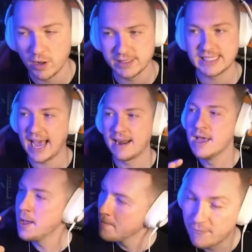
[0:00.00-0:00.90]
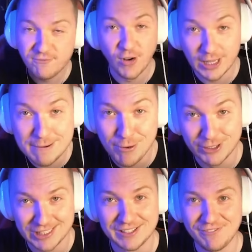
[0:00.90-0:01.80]
Once again, fully
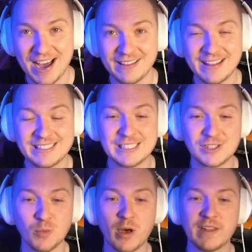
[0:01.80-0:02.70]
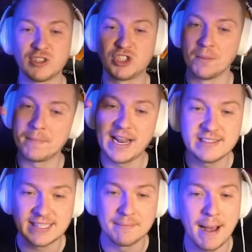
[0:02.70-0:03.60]
pushing the fact that this is someone that's jumping
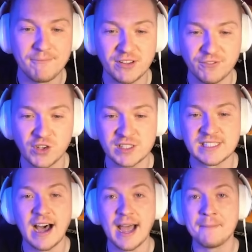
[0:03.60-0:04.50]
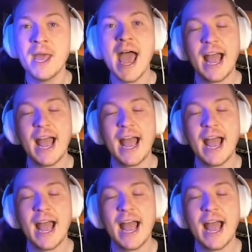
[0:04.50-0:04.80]
into the map for the first time,